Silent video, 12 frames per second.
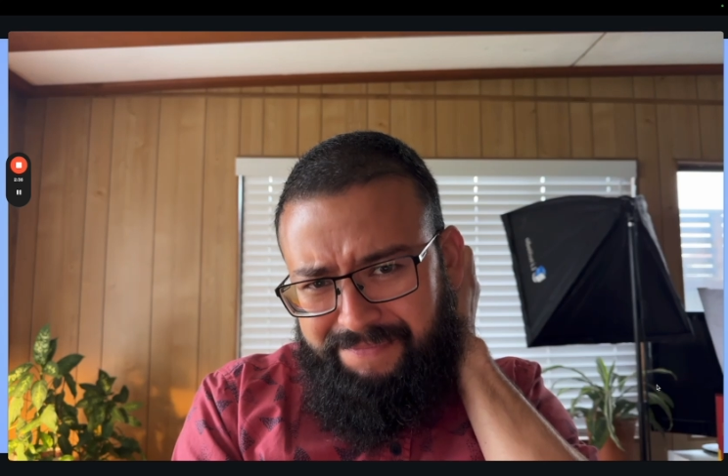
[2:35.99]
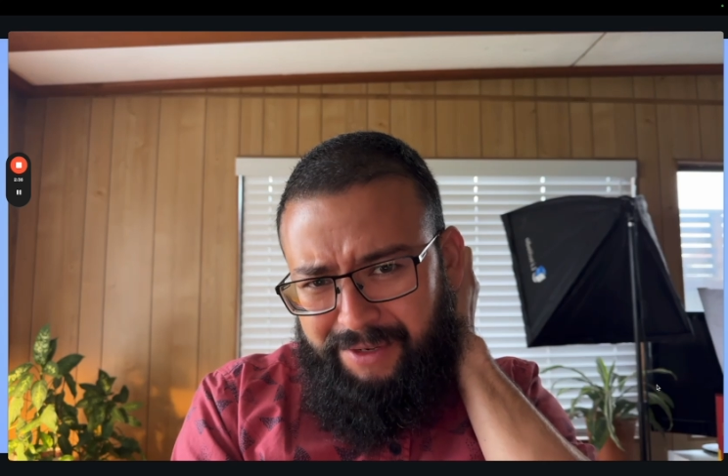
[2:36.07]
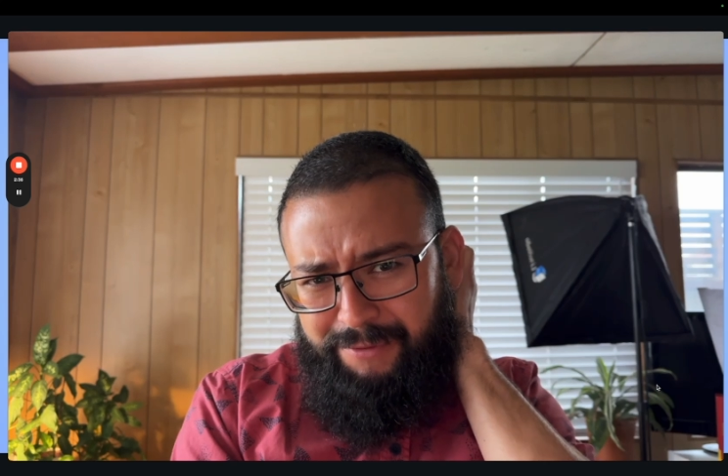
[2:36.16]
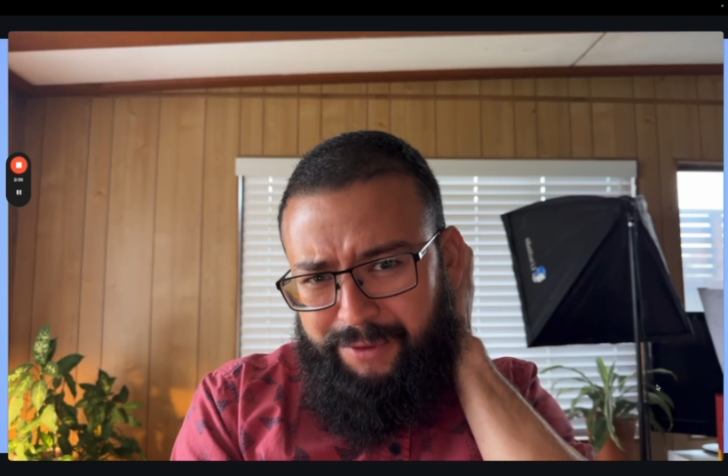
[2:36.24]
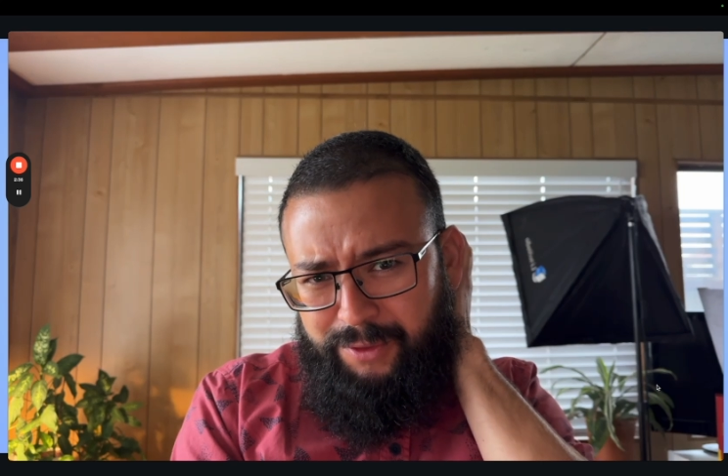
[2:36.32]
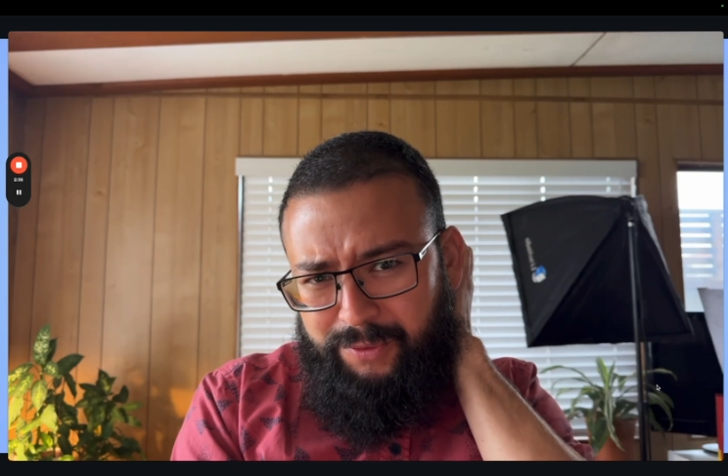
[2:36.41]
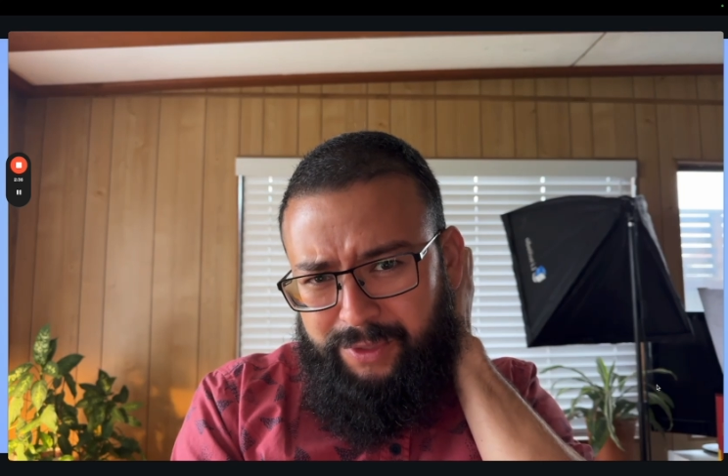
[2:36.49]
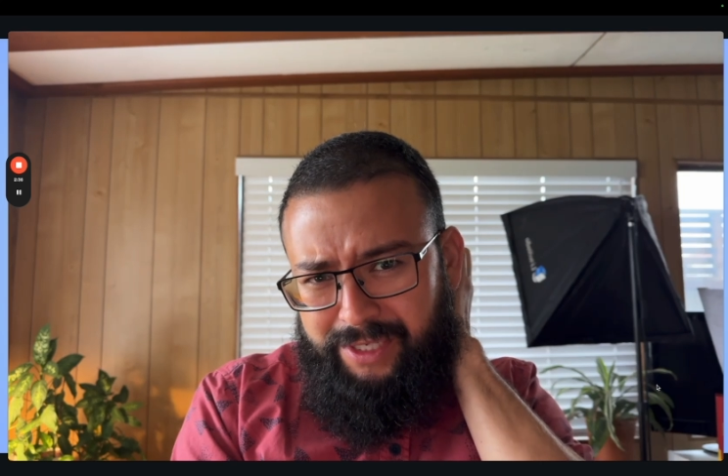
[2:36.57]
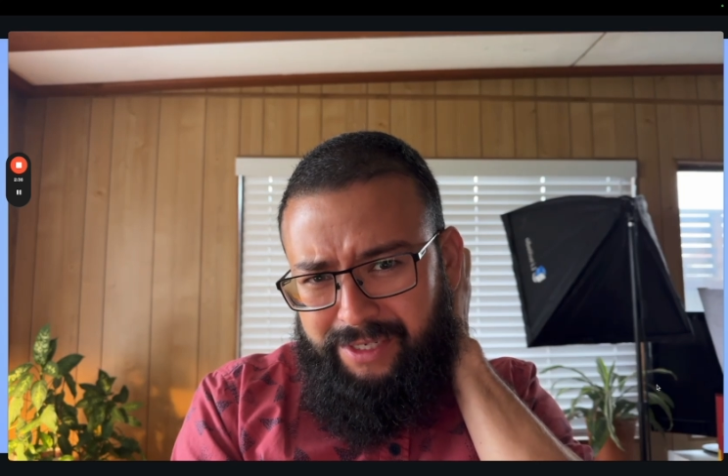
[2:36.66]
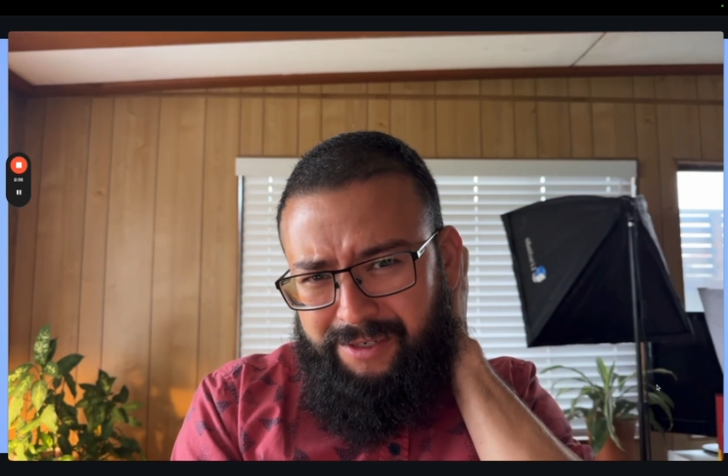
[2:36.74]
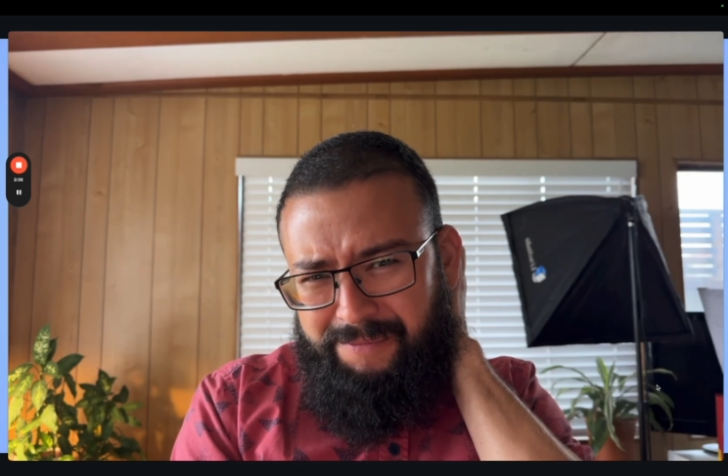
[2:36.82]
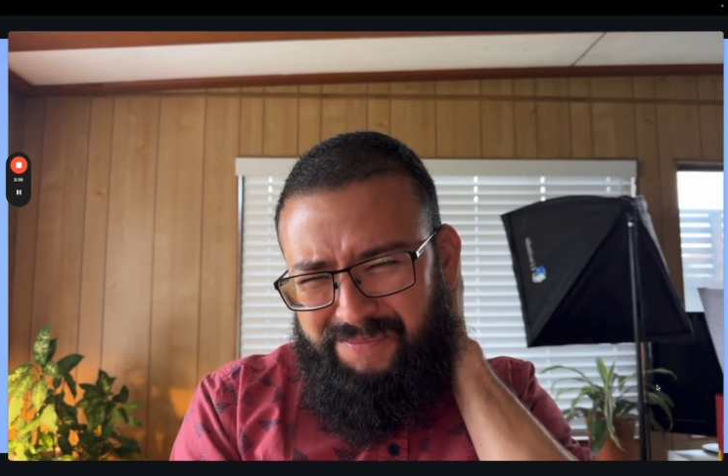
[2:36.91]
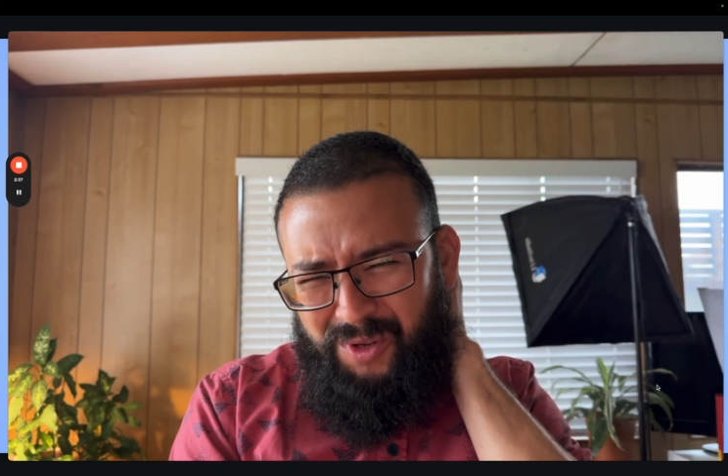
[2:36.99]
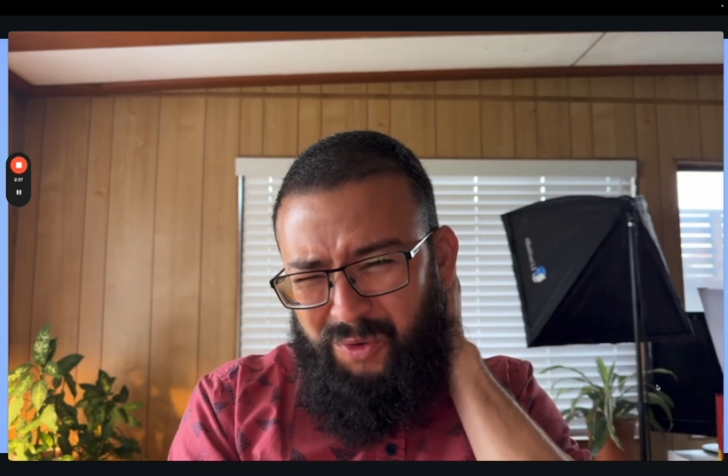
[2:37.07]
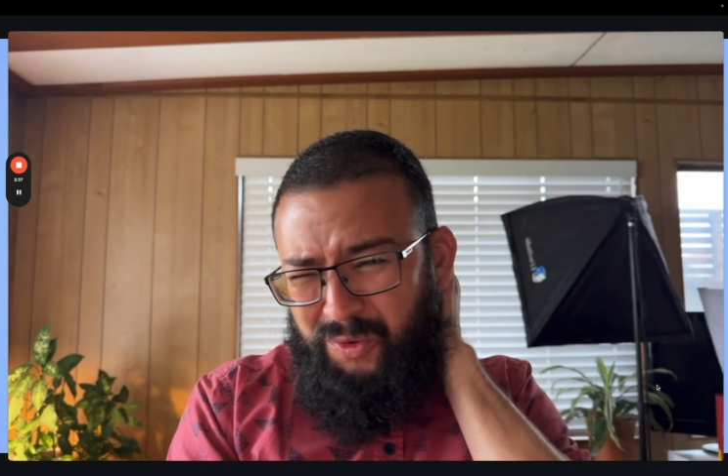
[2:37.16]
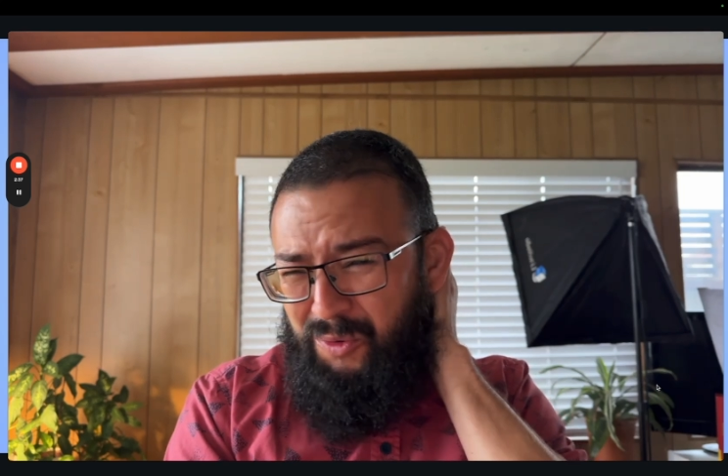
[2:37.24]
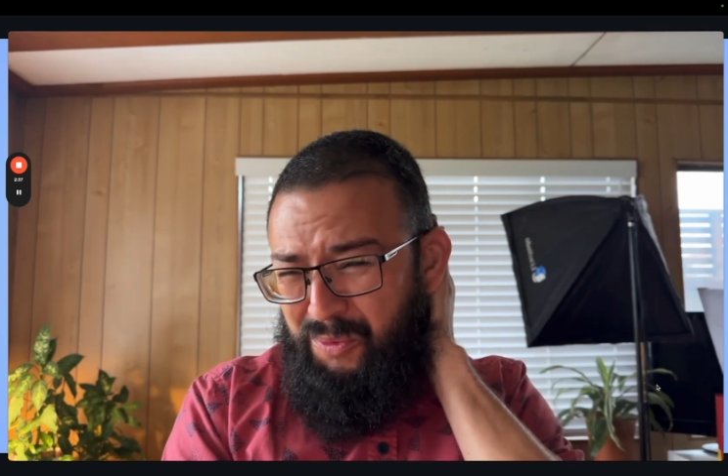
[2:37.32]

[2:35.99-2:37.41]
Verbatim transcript: It feels really good. Also,